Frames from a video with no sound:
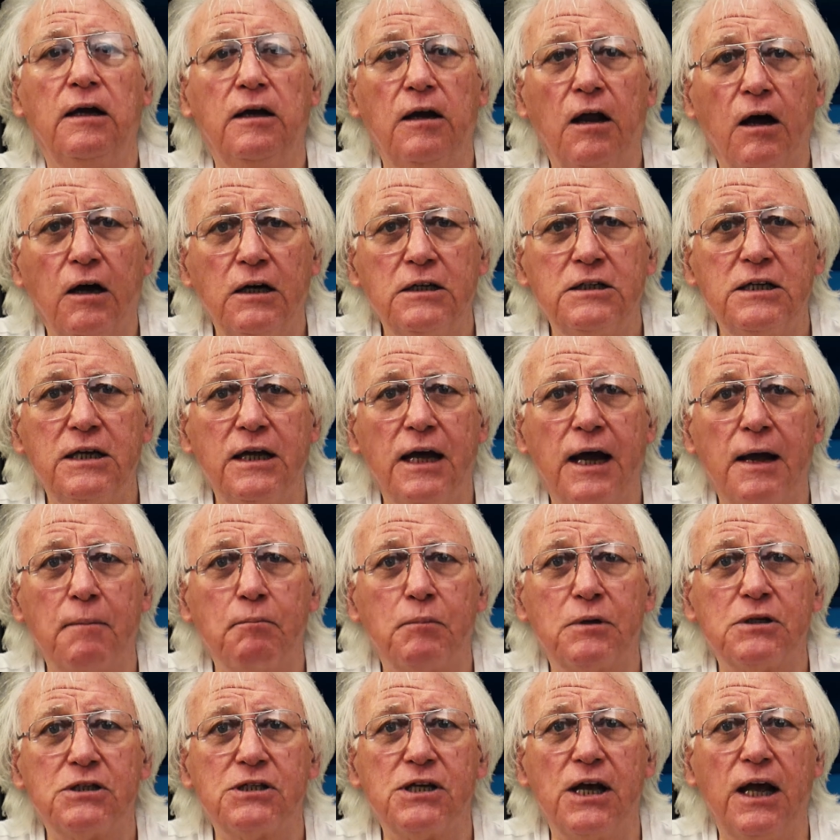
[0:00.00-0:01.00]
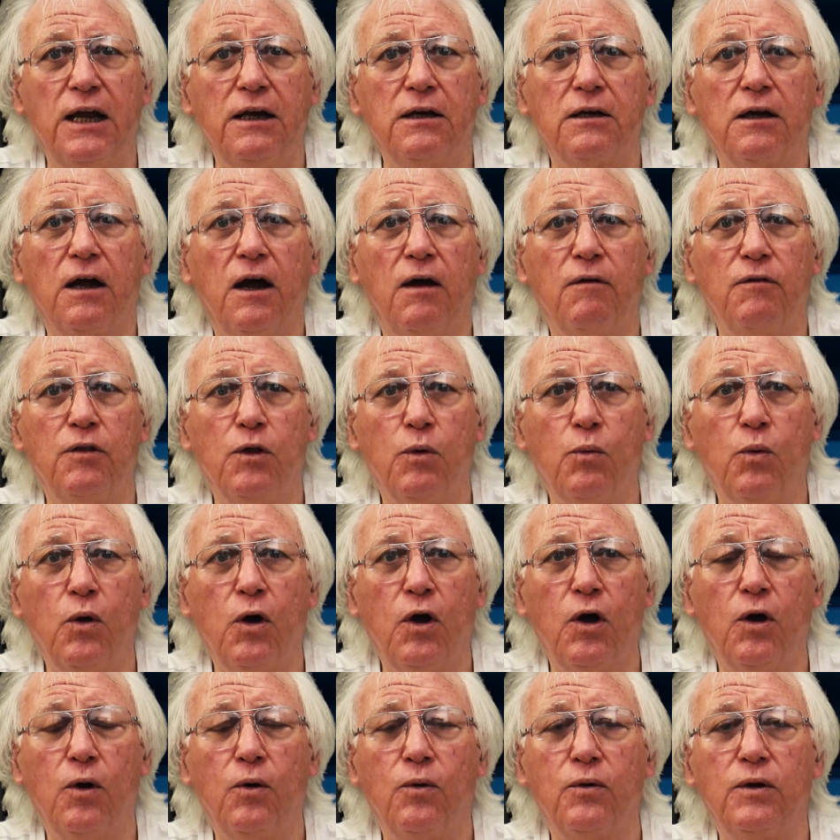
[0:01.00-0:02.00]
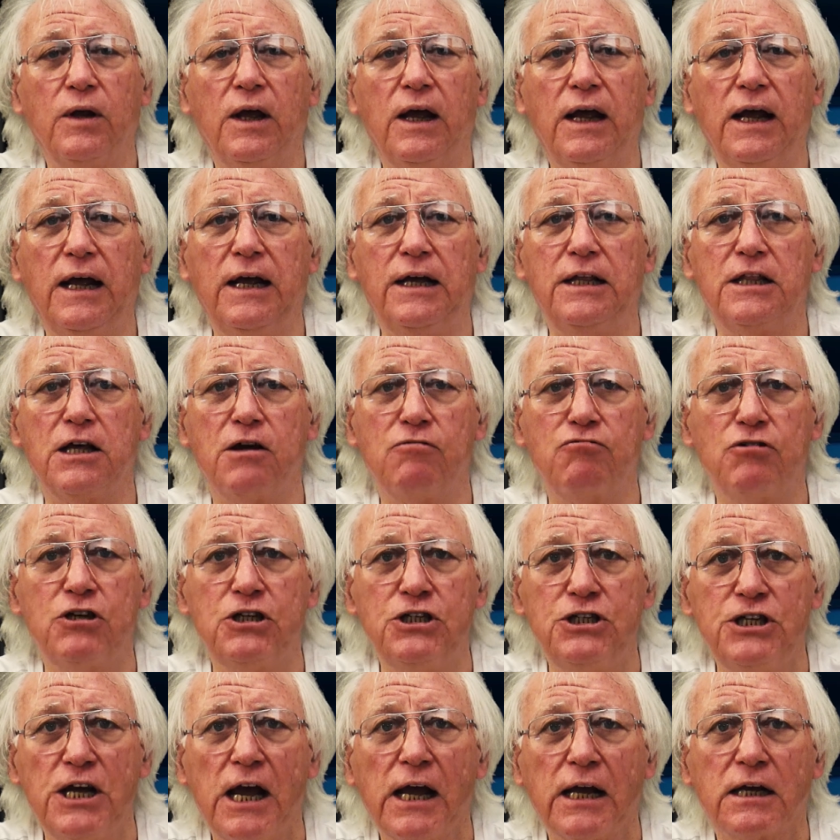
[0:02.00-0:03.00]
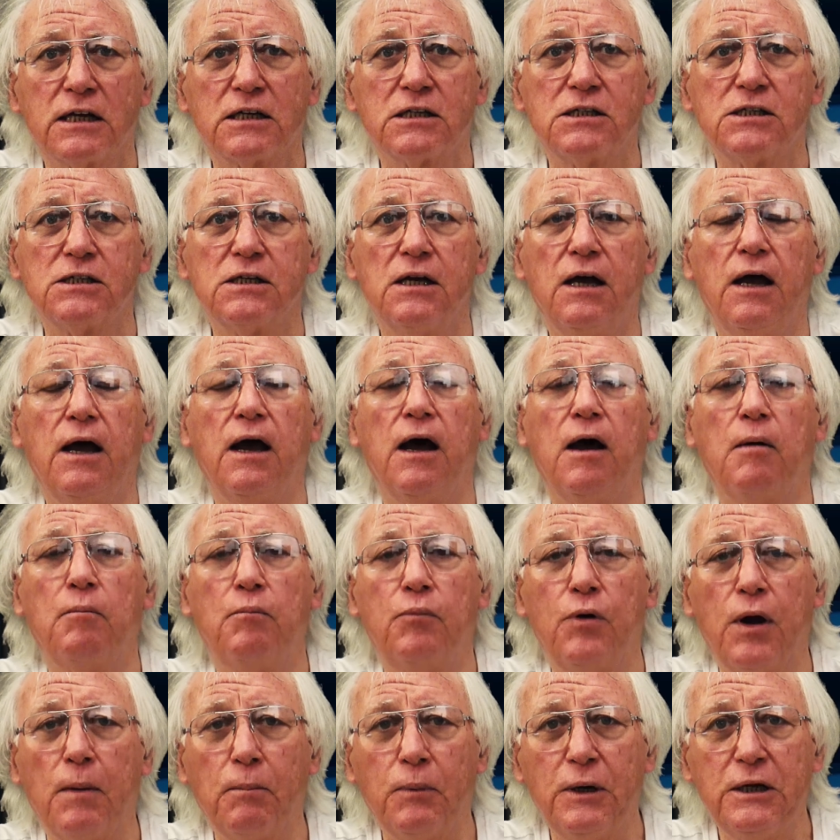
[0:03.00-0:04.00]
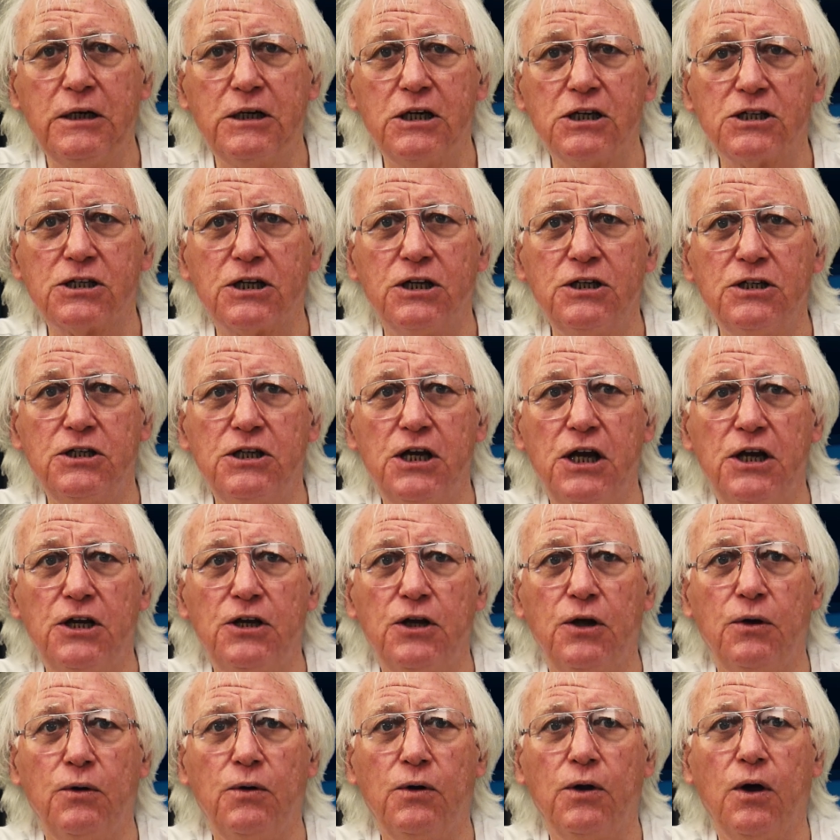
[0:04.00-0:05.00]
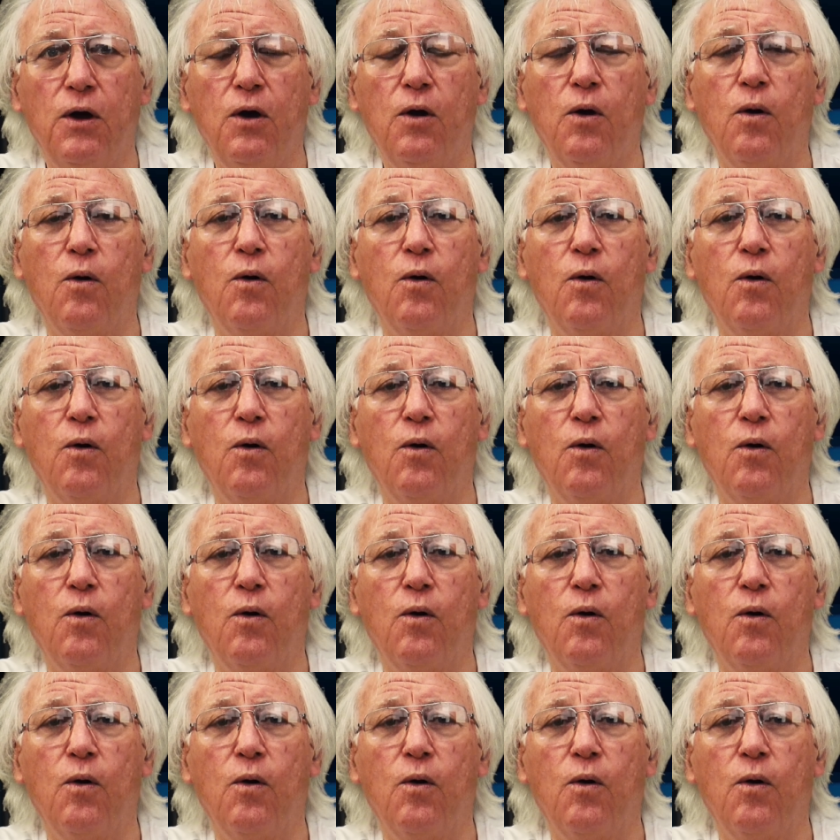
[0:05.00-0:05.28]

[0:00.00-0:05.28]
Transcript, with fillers: 98% of the world either rejects, abruptly discontinued,